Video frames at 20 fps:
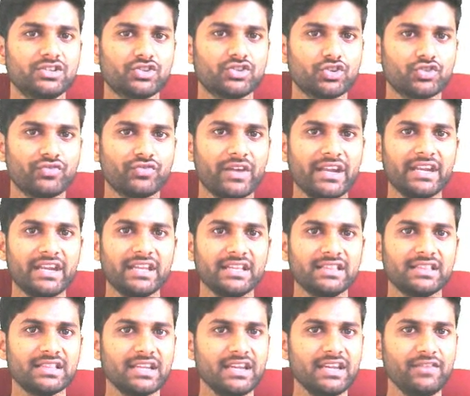So
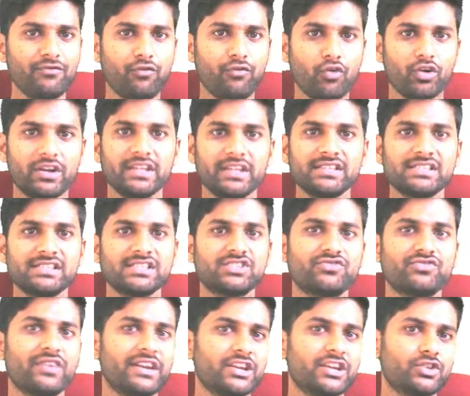23, 46,
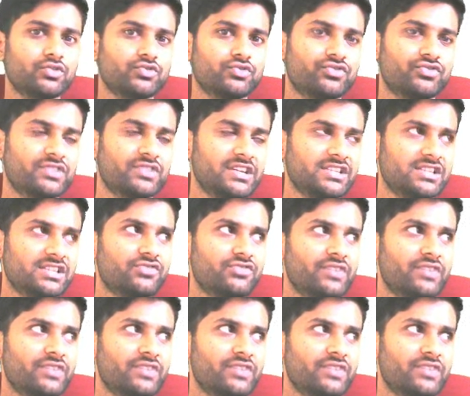22 threes are,